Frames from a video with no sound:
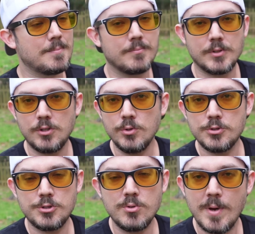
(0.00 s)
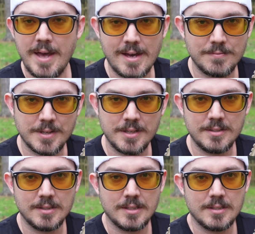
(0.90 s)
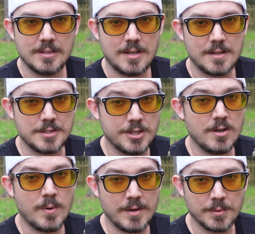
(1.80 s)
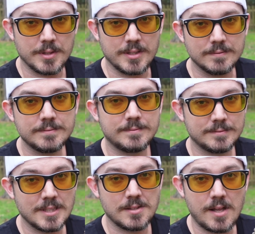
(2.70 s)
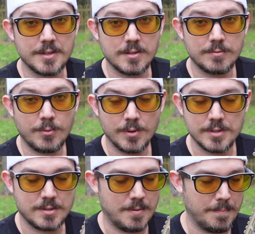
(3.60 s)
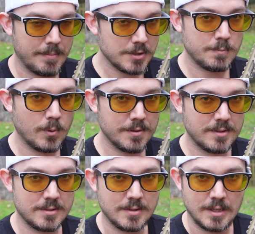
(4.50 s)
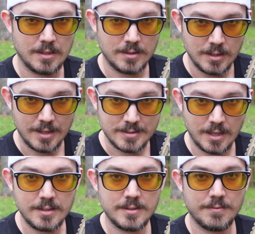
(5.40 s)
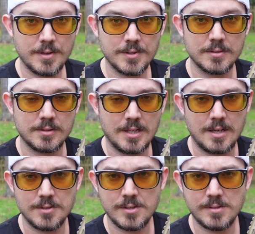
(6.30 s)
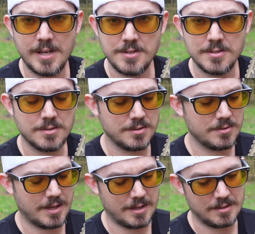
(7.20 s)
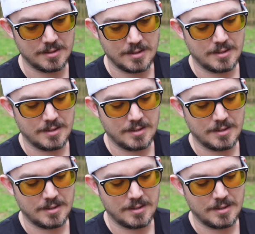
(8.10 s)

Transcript: Huge two-way advocate. The GOA really does a lot of good for us, much more than a ton of other associations do, and